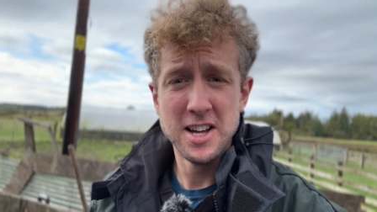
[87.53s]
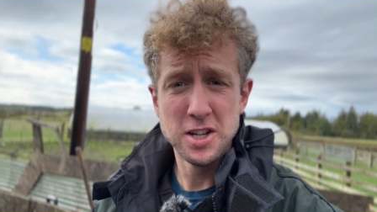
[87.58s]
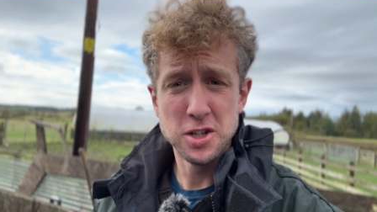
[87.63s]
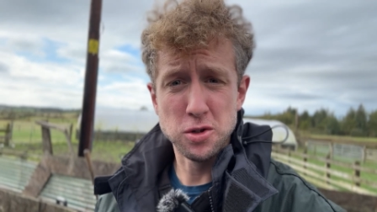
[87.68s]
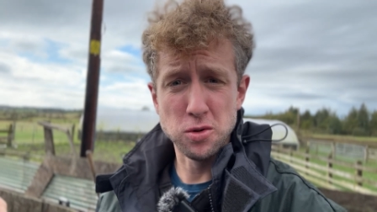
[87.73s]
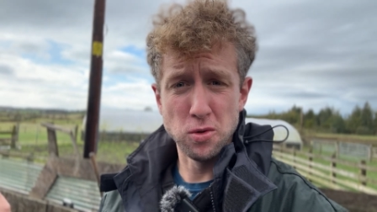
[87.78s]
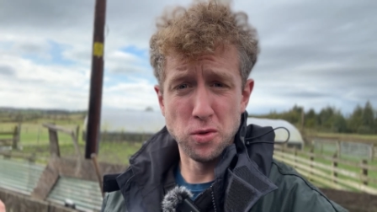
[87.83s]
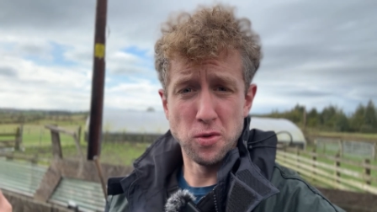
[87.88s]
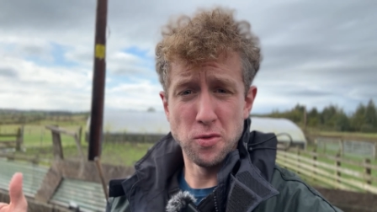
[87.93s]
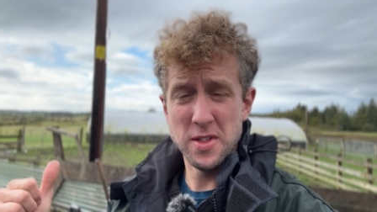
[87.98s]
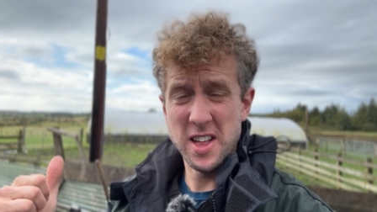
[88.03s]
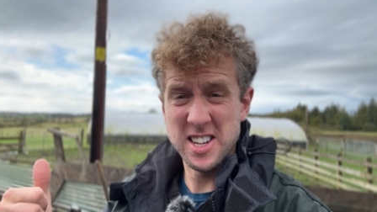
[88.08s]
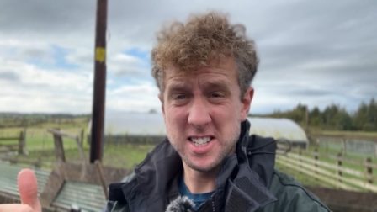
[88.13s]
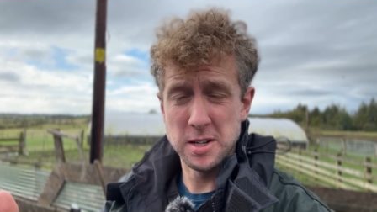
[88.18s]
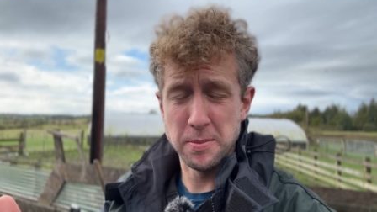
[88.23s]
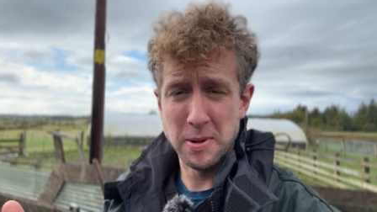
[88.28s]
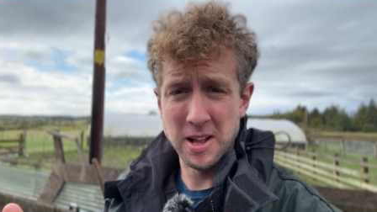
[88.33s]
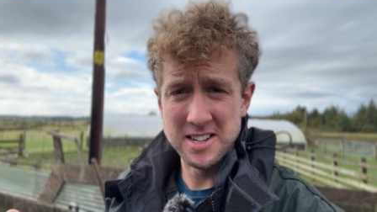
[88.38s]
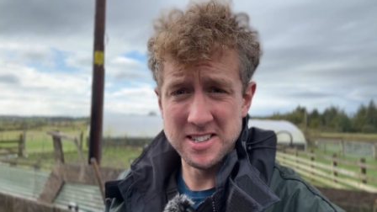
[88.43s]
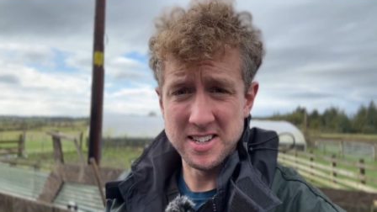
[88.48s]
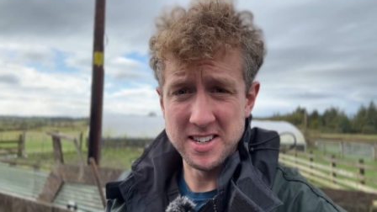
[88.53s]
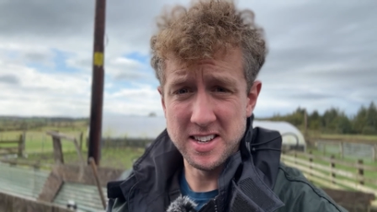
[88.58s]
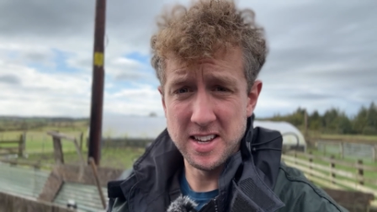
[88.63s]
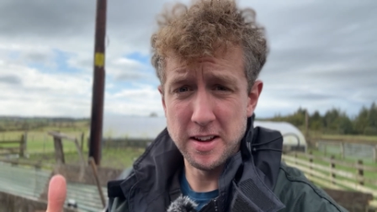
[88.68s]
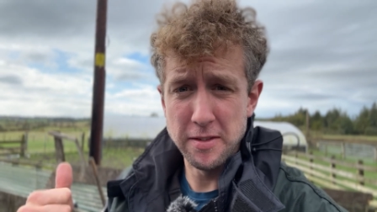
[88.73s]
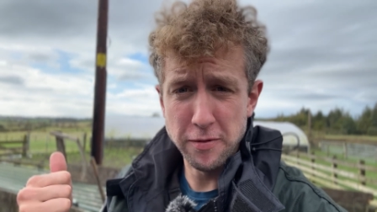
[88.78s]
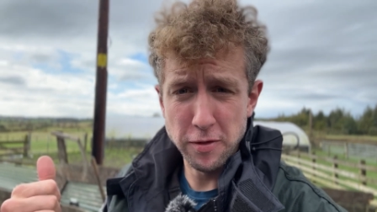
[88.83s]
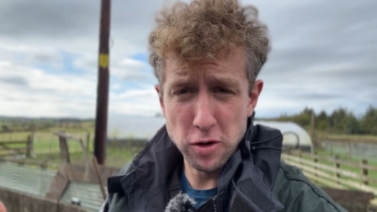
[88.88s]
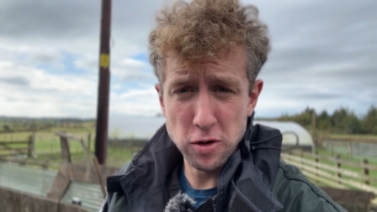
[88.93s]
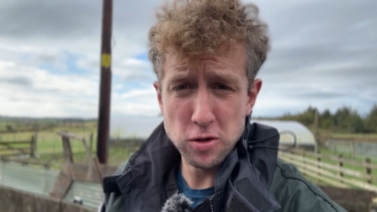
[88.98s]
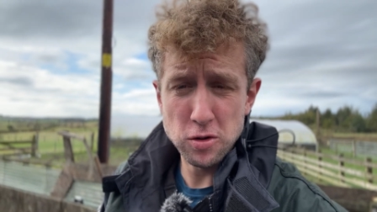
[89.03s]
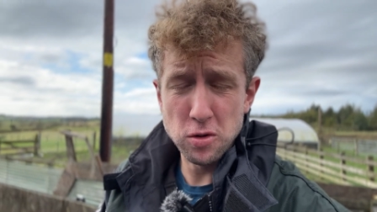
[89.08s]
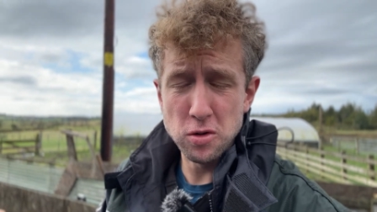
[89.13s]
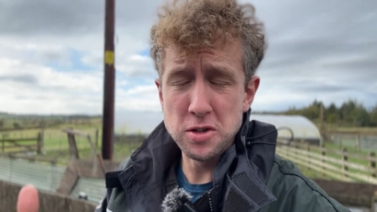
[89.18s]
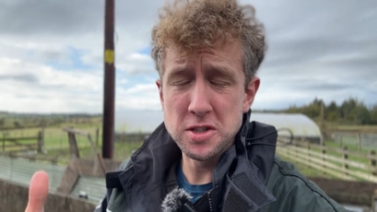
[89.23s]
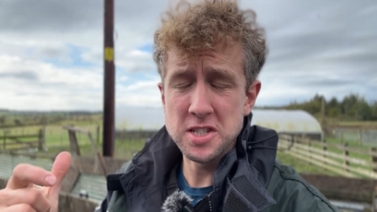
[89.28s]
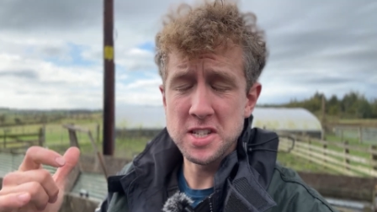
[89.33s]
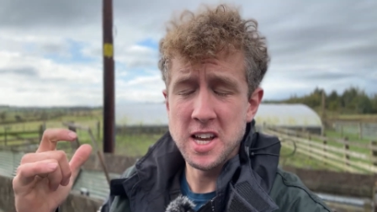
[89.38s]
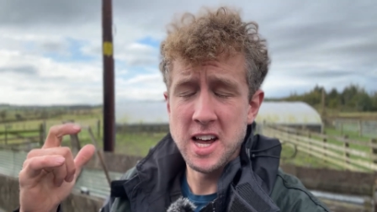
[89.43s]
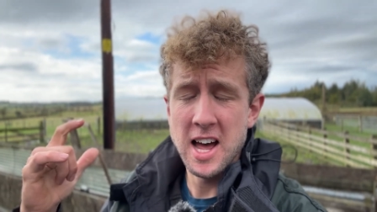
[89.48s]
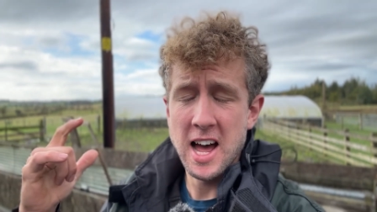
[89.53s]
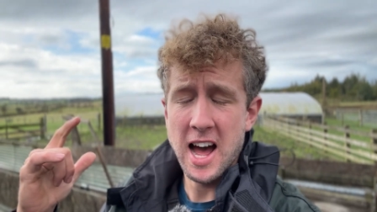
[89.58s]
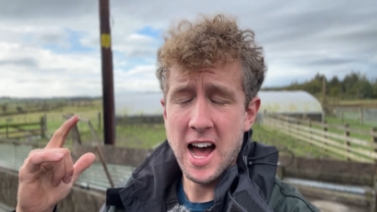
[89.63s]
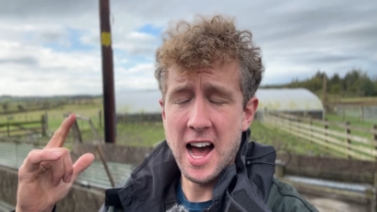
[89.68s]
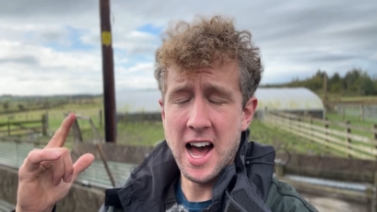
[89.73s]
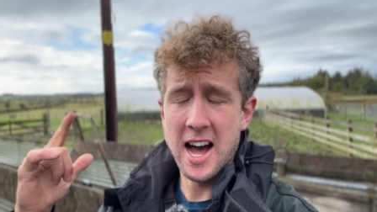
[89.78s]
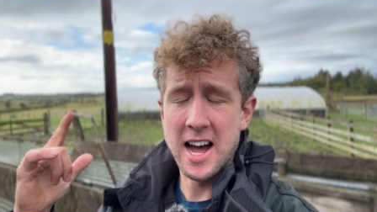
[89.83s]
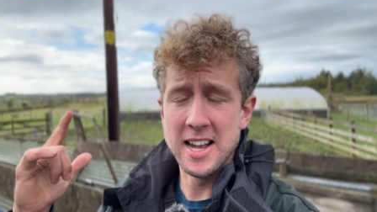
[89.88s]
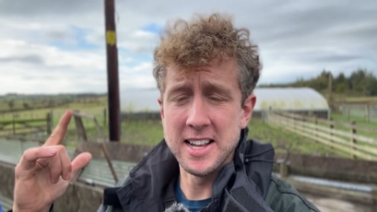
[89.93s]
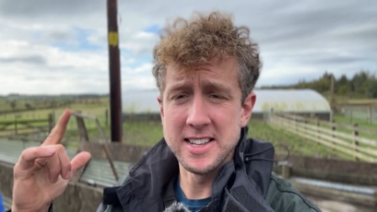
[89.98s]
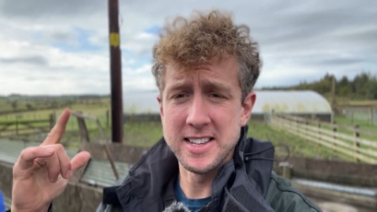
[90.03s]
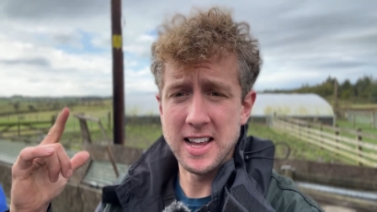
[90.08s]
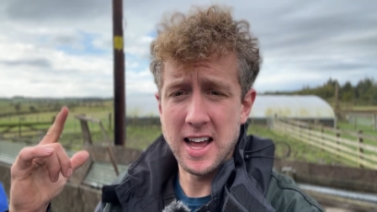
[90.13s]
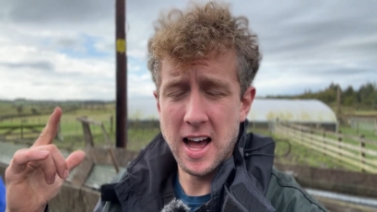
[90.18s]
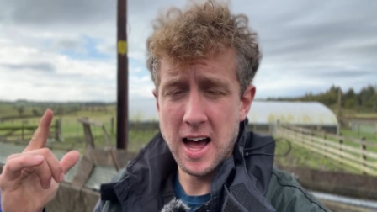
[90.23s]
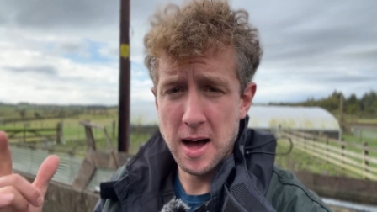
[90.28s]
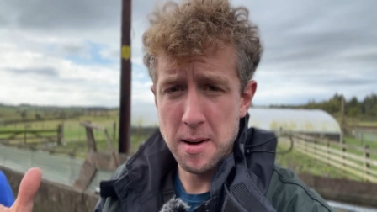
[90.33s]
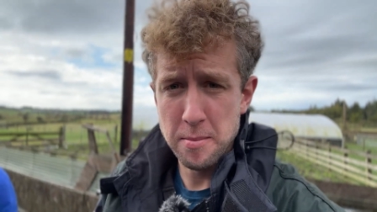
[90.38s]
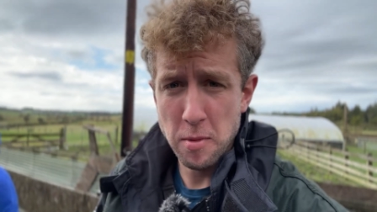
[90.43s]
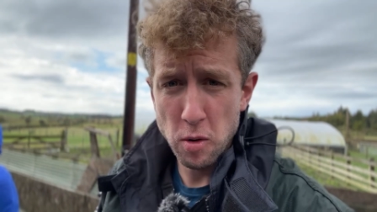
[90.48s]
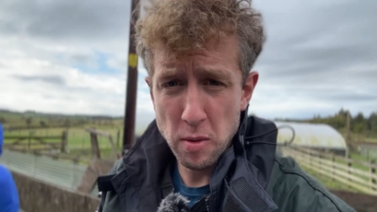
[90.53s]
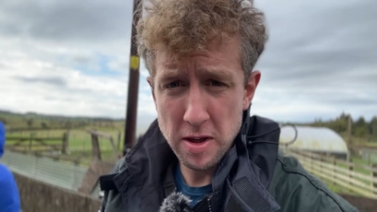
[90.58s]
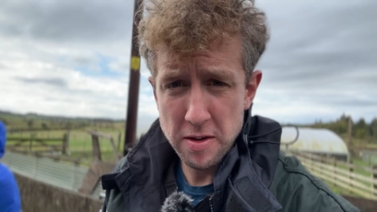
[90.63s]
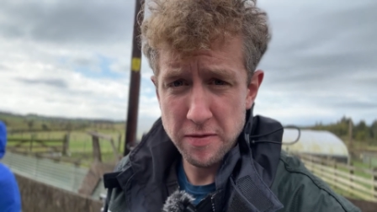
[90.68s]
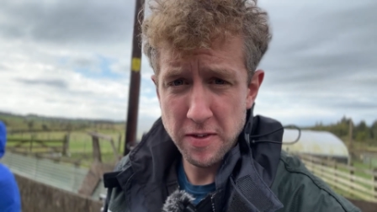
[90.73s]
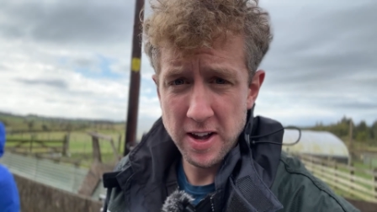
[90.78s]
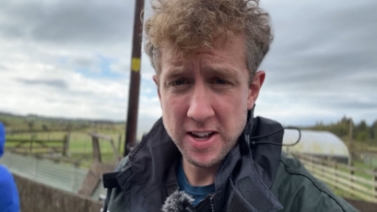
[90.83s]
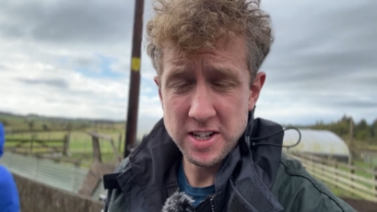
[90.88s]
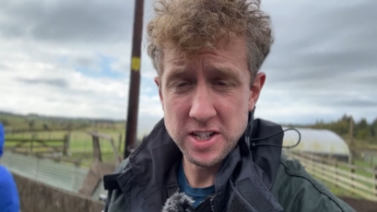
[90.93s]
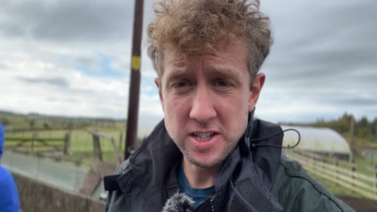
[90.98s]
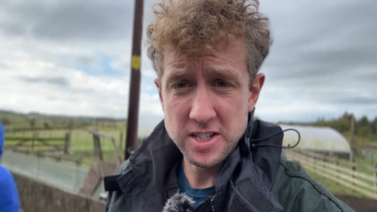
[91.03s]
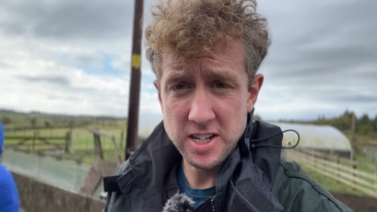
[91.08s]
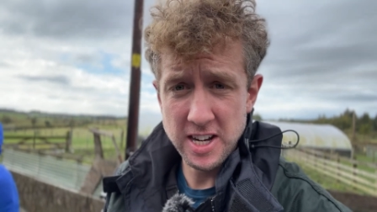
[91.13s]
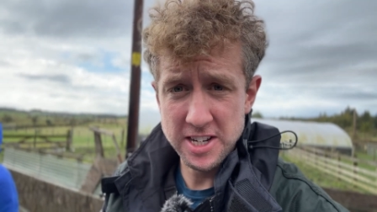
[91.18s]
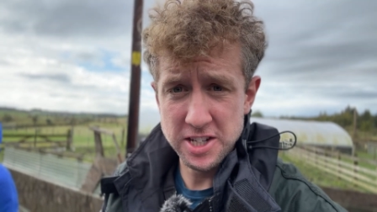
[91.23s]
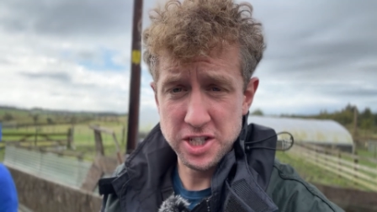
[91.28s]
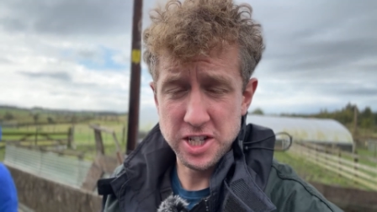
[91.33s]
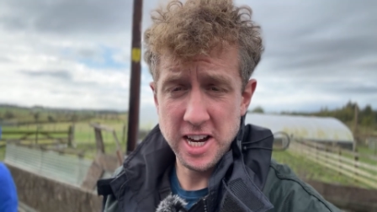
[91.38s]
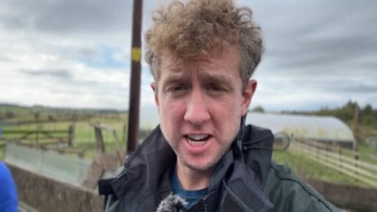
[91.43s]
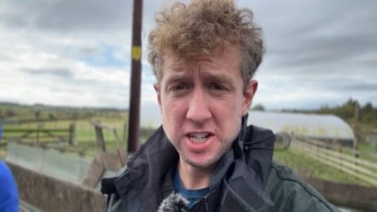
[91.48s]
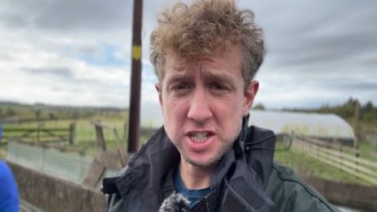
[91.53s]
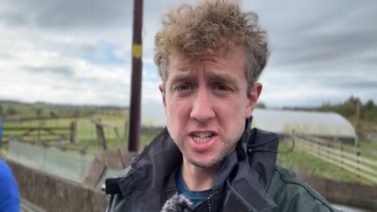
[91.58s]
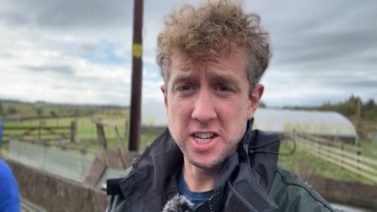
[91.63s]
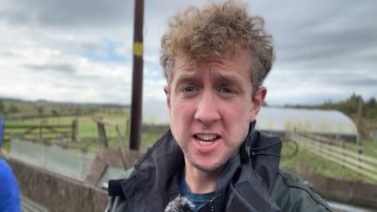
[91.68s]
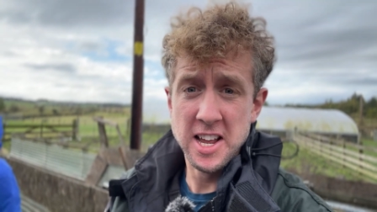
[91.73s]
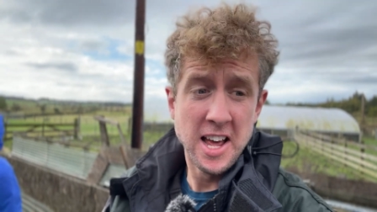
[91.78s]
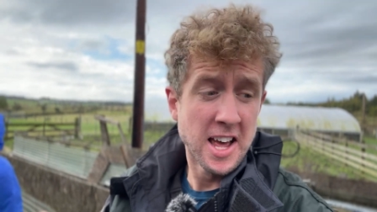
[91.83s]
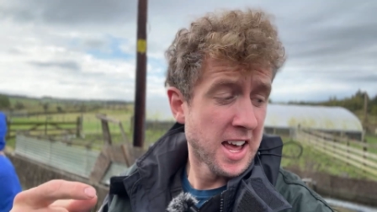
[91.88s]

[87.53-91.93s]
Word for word: So that's the plan today, dose and a multivit injection.